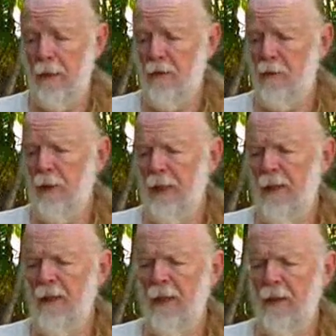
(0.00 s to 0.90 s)
This string
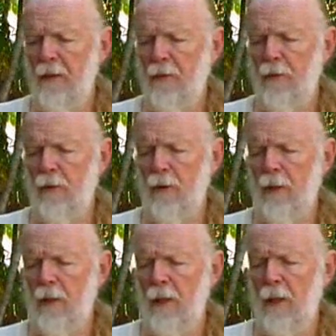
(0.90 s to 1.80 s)
I think is
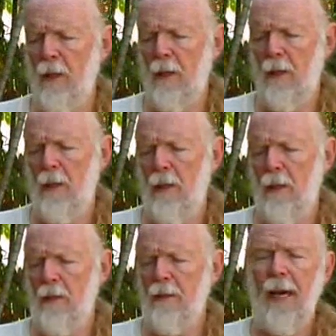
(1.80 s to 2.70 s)
for
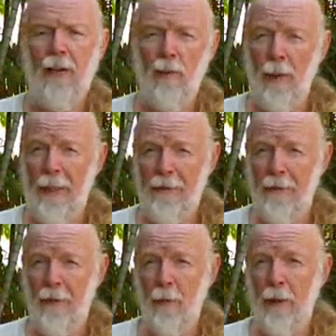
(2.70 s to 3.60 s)
sash
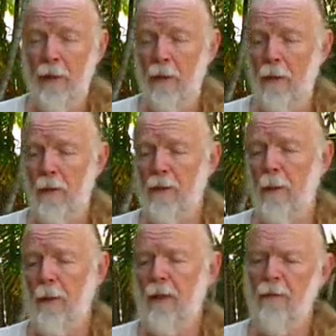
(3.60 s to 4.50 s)
weights in a window or
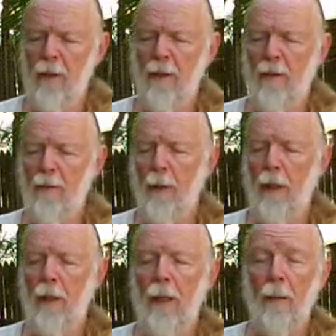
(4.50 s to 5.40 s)
something. Fairly
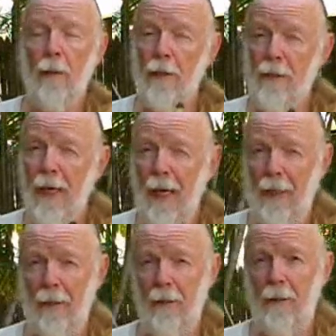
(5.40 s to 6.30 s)
small, but it's
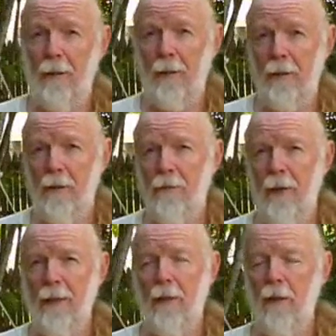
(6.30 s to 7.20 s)
cotton. You'll
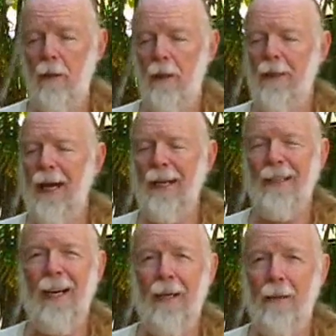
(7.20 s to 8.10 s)
find that all the
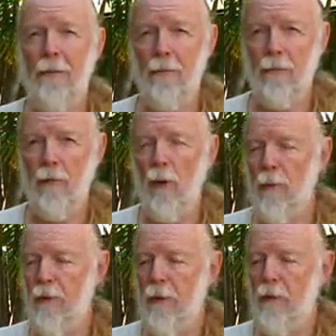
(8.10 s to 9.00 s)
nylon
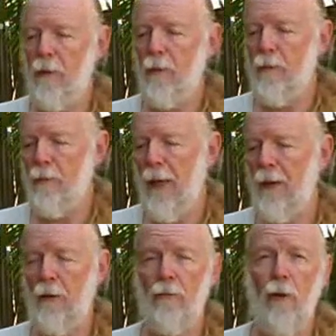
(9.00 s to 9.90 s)
ropes, the new
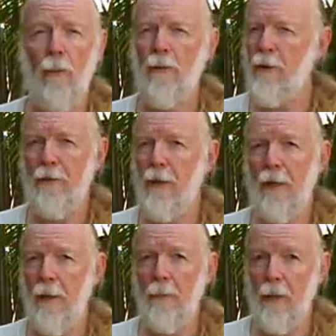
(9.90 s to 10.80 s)
modern ropes, just
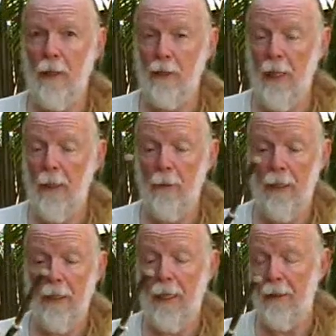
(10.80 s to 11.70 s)
aren't up to the job
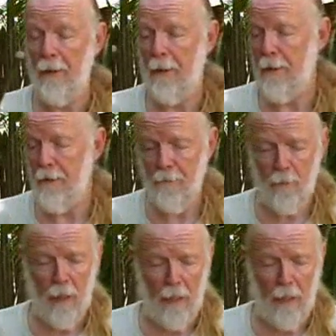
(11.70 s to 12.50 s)
like cotton is.